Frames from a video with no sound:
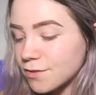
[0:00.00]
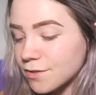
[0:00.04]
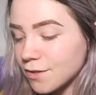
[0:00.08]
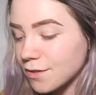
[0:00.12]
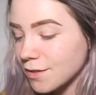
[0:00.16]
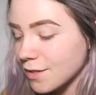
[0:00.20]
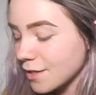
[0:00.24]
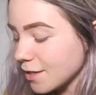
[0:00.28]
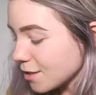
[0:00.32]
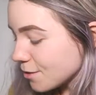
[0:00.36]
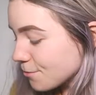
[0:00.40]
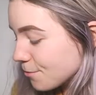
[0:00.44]

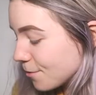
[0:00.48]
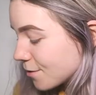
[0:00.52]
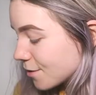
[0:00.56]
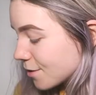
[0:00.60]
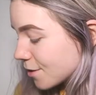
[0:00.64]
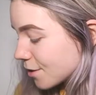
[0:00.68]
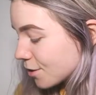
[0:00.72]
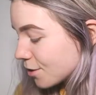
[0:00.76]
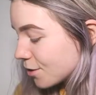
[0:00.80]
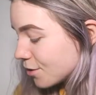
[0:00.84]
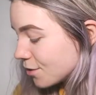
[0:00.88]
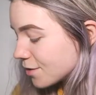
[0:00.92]
so these
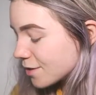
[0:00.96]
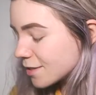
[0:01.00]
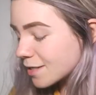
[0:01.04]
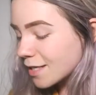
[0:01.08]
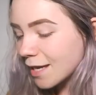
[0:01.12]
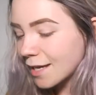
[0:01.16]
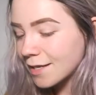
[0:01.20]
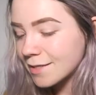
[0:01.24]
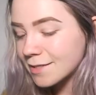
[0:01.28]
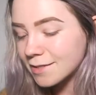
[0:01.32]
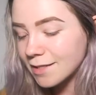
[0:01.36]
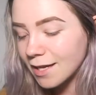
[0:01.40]
ones are new to
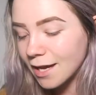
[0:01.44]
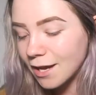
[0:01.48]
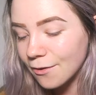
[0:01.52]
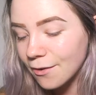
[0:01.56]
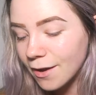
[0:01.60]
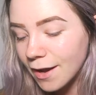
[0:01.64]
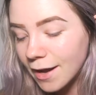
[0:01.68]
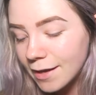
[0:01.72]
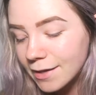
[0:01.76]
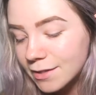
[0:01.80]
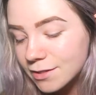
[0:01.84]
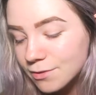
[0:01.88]
test
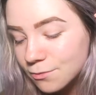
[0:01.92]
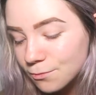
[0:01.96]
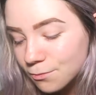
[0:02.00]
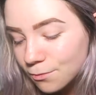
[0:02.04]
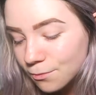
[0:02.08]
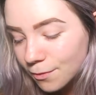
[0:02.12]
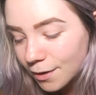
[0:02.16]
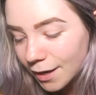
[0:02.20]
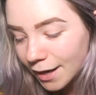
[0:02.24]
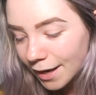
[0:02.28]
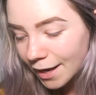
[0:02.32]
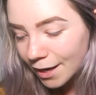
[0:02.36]
out as
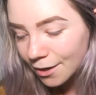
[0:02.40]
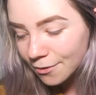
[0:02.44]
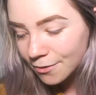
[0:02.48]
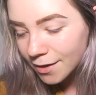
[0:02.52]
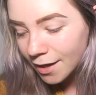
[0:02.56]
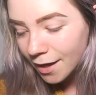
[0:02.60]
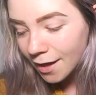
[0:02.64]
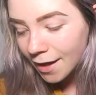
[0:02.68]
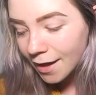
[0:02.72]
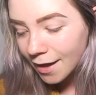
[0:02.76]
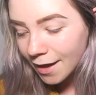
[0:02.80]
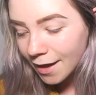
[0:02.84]
well.